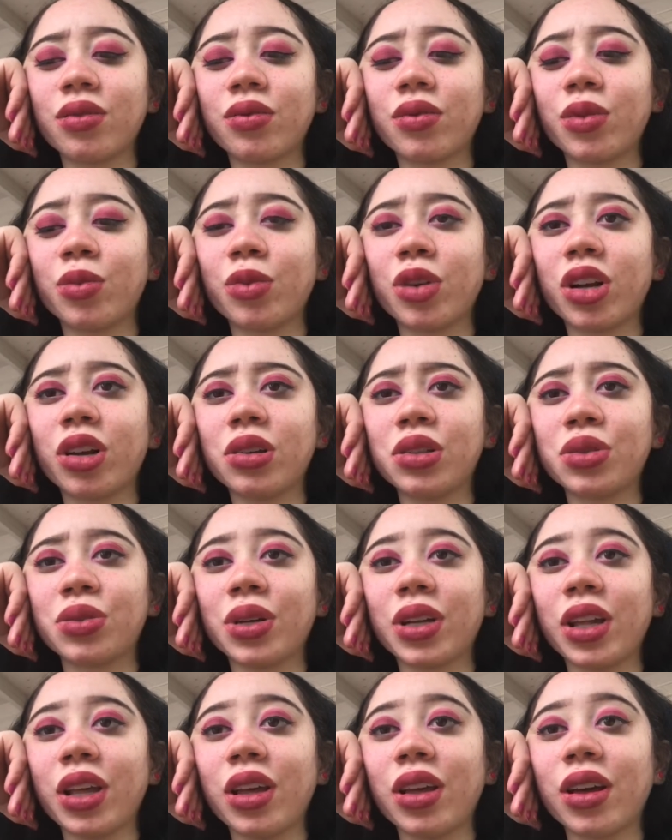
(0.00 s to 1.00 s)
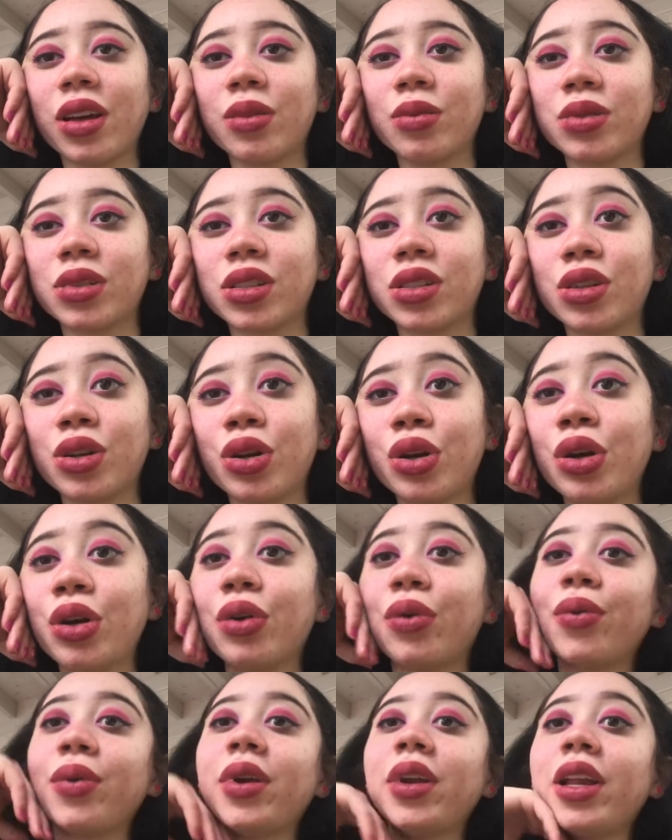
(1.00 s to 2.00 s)
from what I was reading
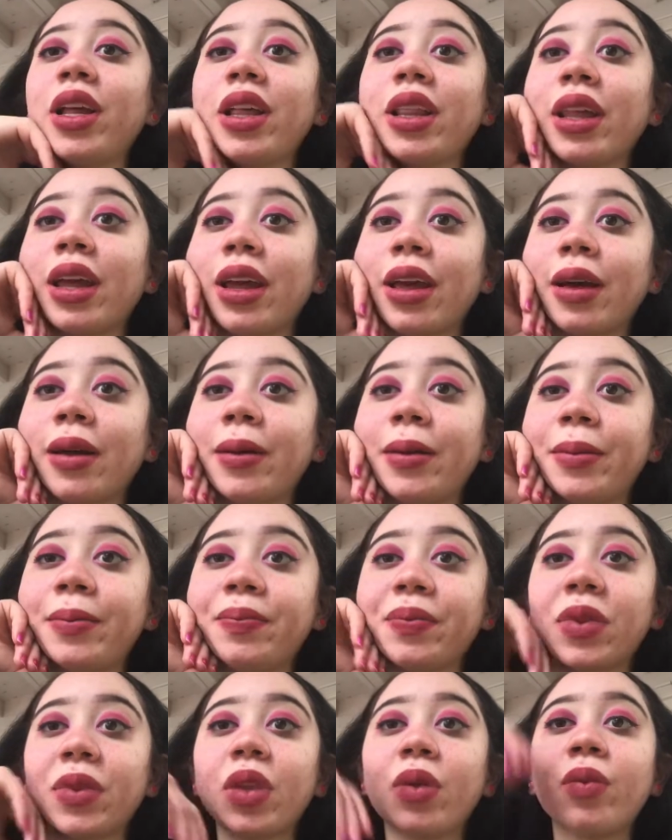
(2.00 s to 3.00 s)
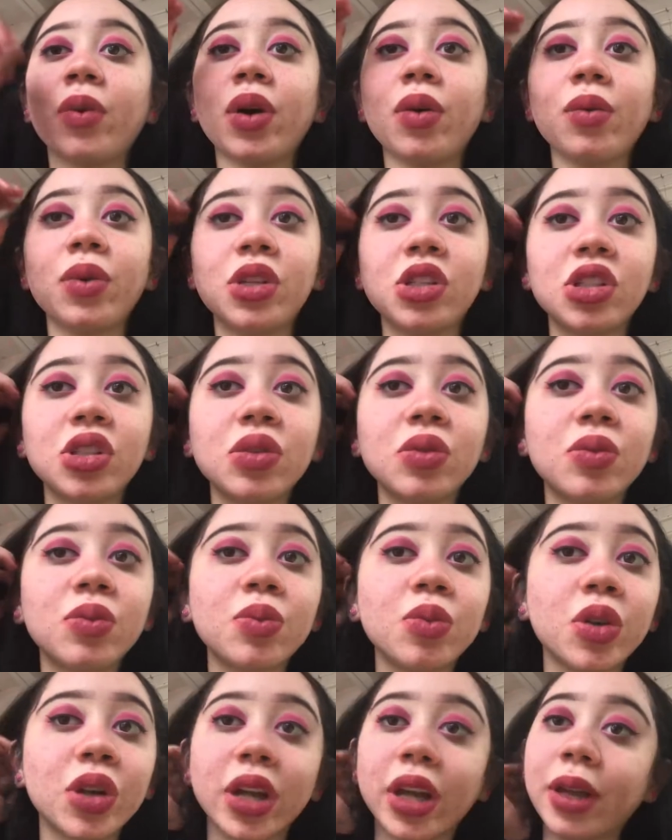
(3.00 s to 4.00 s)
like what we should
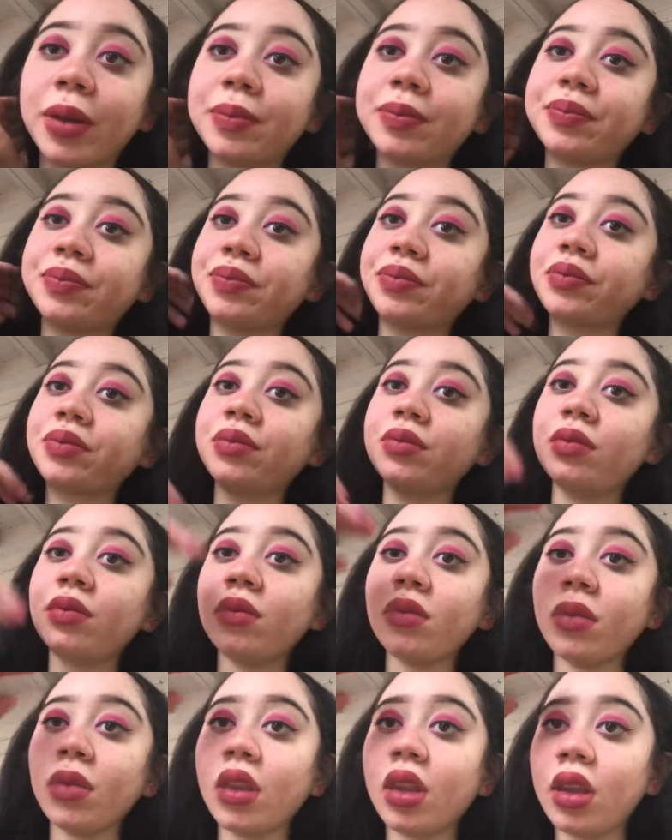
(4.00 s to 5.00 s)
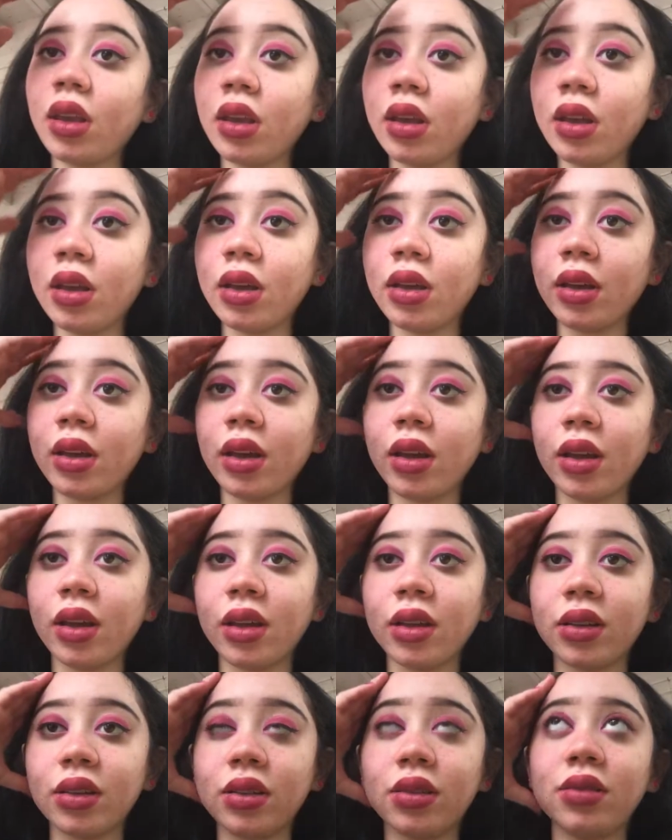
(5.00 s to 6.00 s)
bring,
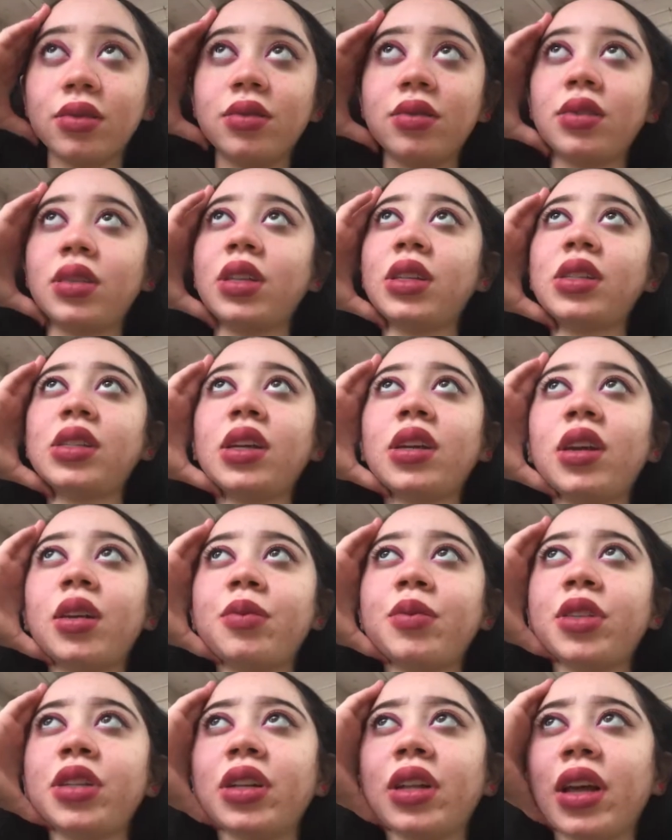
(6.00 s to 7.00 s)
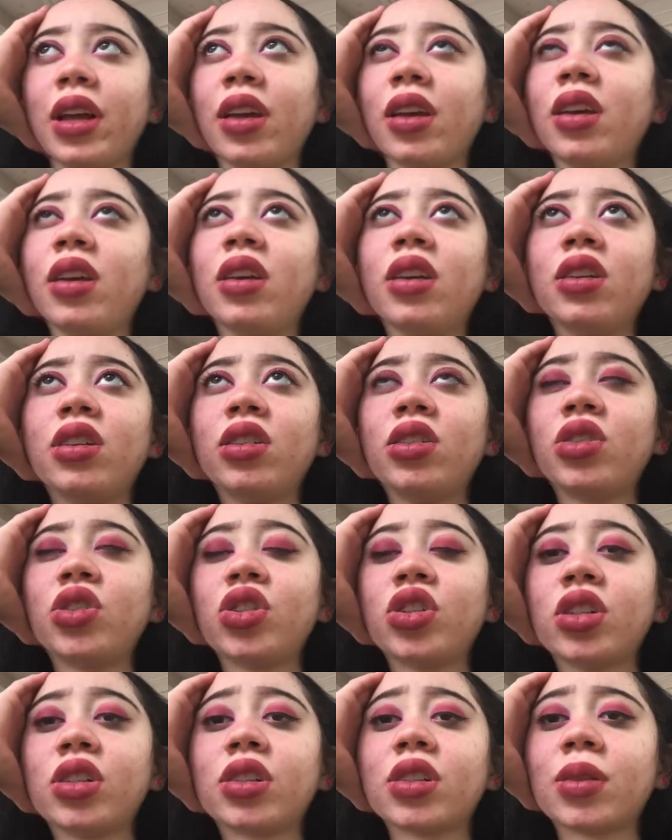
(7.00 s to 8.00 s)
and they said up to, like,
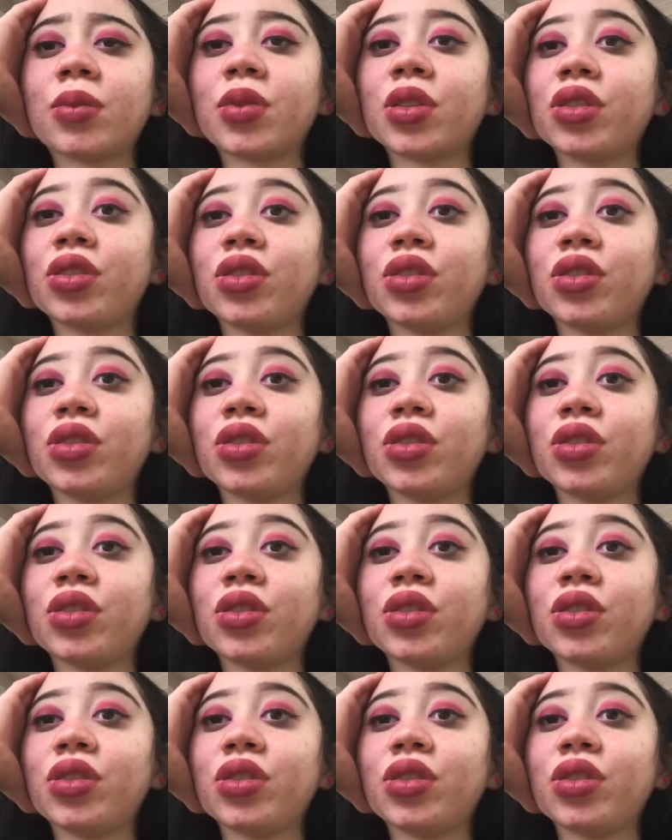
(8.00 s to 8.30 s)
usually it's up to